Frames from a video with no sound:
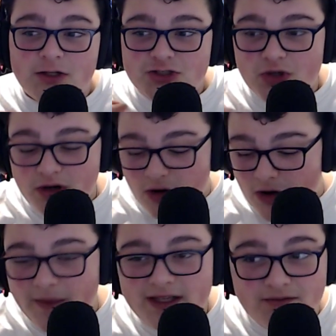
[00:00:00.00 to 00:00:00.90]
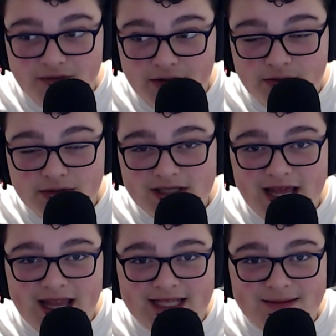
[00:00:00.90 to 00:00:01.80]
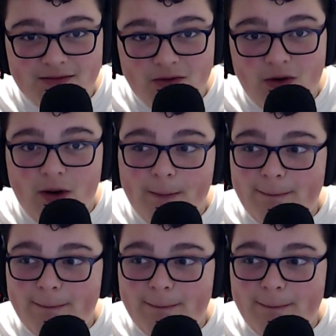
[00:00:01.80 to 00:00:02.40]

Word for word: Showing all these views, and like I said before,